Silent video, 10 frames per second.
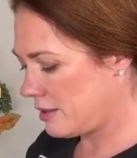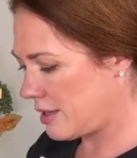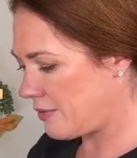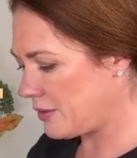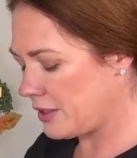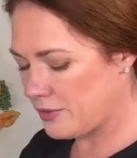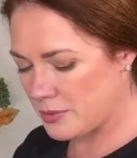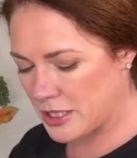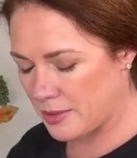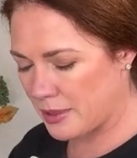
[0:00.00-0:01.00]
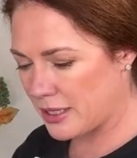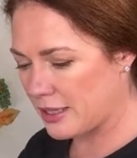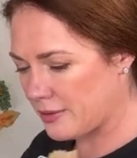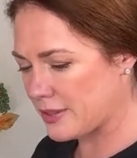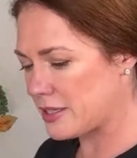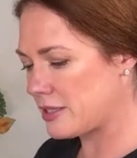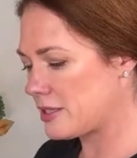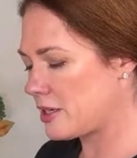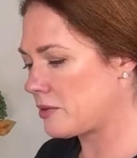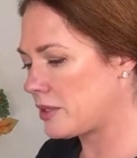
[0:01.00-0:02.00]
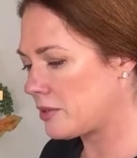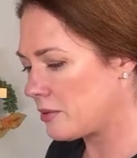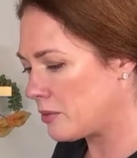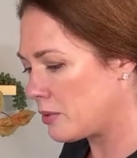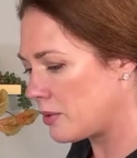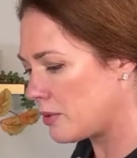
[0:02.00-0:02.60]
Definitely from TMI Gifts. I just don't know.